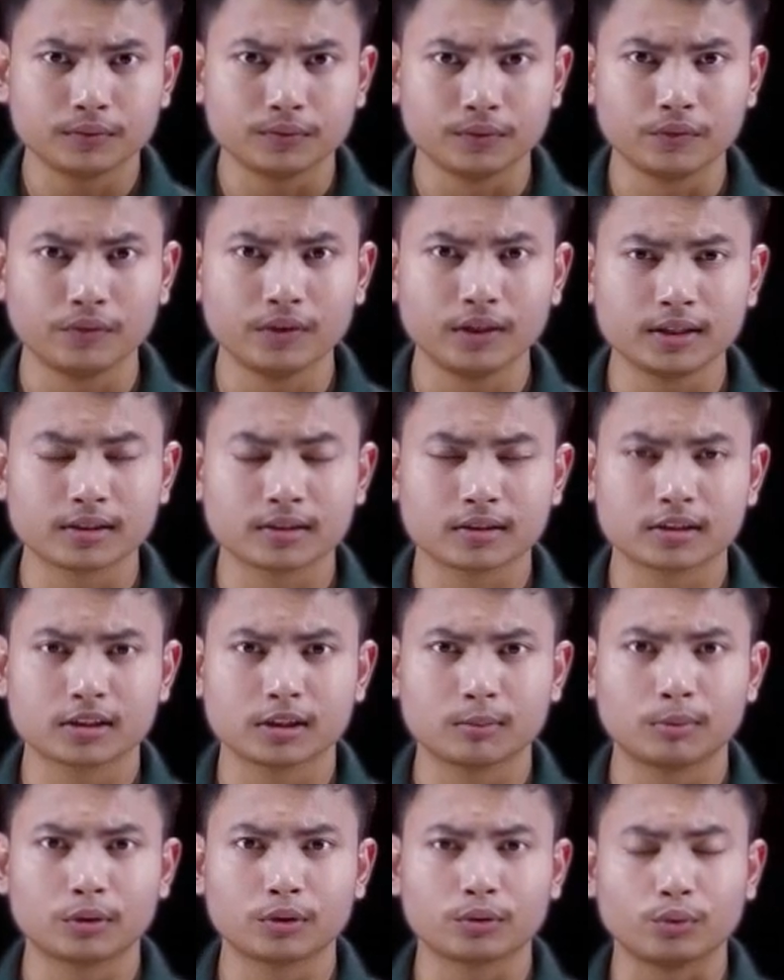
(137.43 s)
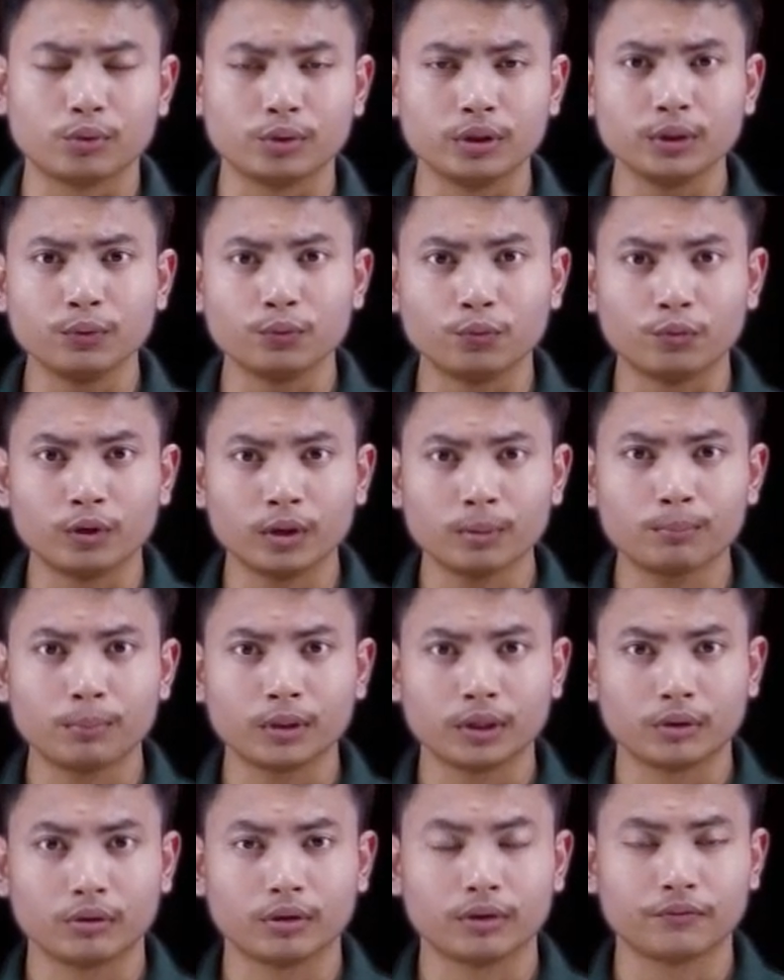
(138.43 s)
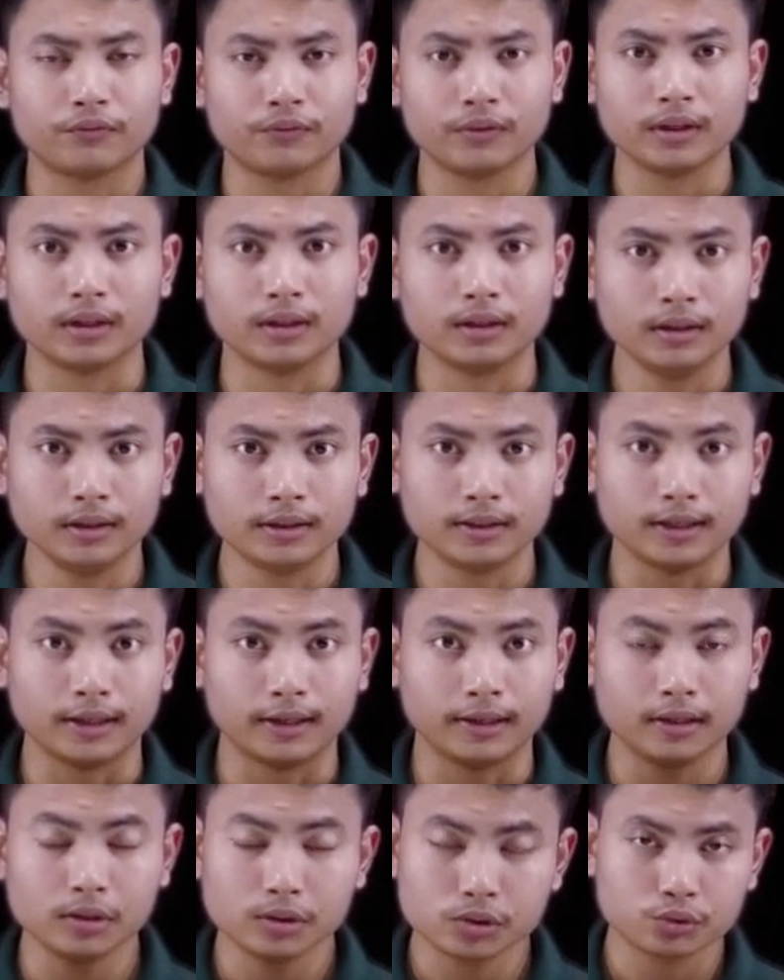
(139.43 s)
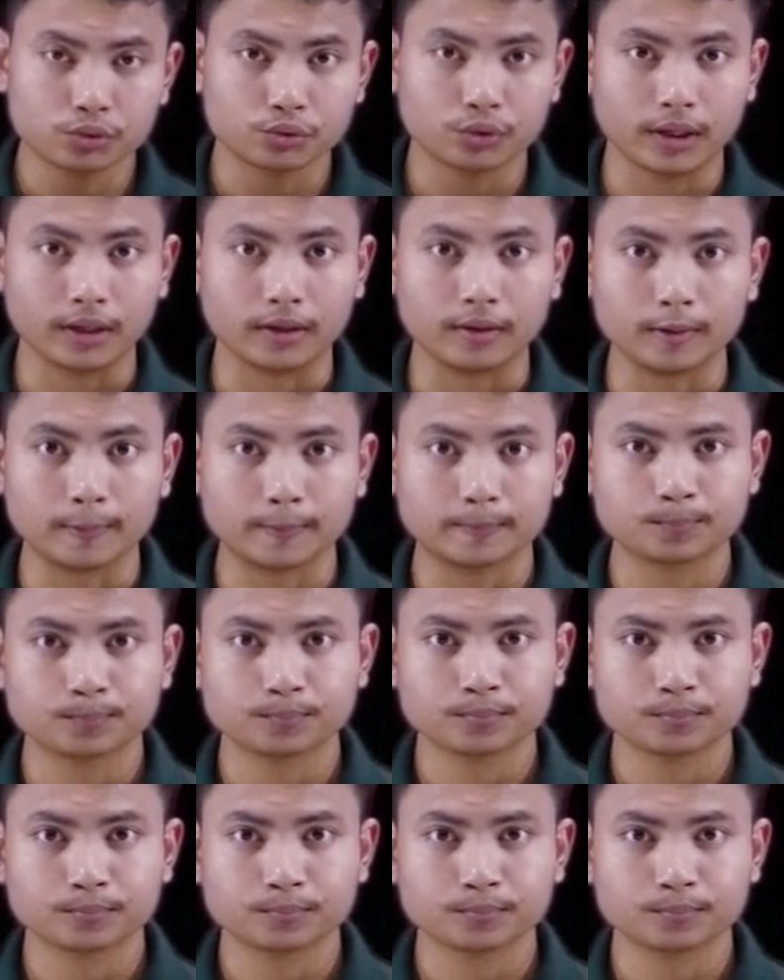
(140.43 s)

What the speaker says: we will discuss about only one particular figure, that is triangle.